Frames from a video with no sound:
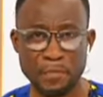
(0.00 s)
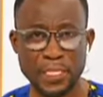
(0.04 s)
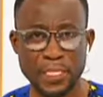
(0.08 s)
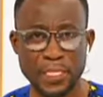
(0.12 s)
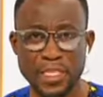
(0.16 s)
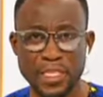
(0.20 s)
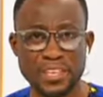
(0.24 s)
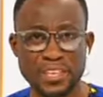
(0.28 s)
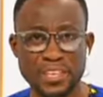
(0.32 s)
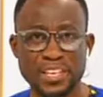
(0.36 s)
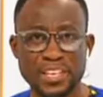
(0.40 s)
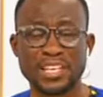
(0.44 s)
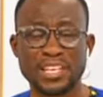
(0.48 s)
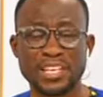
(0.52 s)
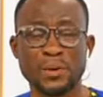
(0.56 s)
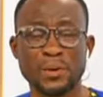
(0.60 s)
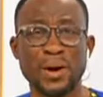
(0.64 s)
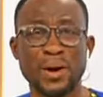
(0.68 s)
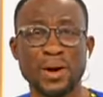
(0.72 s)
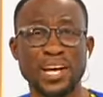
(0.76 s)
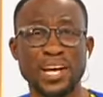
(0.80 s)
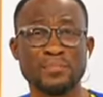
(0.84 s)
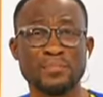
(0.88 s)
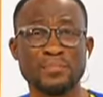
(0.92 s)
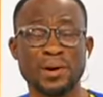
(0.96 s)
you dear
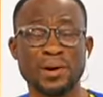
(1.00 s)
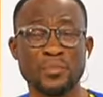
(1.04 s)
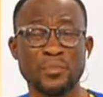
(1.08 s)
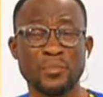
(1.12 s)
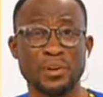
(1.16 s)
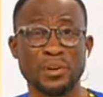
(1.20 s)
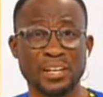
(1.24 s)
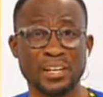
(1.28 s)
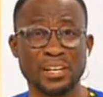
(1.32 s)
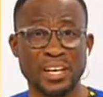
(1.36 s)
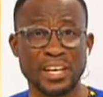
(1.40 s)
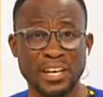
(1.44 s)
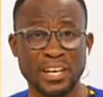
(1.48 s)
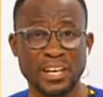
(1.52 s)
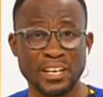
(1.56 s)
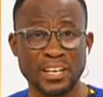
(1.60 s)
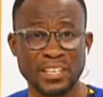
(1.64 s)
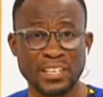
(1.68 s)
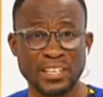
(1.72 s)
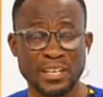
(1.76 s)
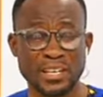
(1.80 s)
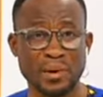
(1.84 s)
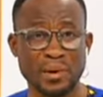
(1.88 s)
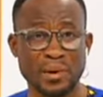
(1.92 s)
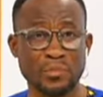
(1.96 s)
mind, mamma, net,
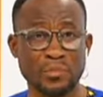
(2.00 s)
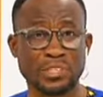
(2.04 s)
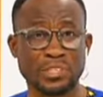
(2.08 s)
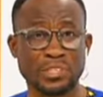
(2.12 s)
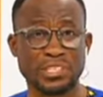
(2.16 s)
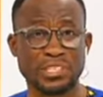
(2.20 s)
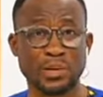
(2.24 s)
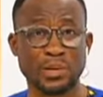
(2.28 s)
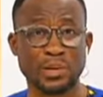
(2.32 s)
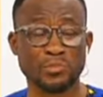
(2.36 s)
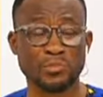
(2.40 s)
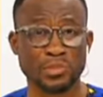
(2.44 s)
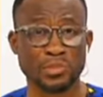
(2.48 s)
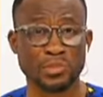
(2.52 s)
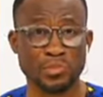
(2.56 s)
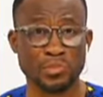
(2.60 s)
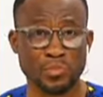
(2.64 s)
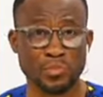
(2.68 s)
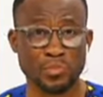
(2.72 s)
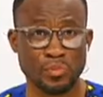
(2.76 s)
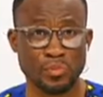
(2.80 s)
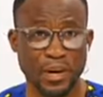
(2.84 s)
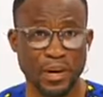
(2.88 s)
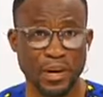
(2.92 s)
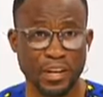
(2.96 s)
mamma, china, mutin,
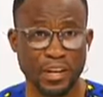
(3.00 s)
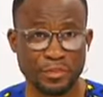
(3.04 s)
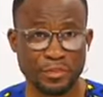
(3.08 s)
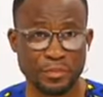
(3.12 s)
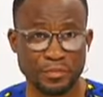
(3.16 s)
bumino.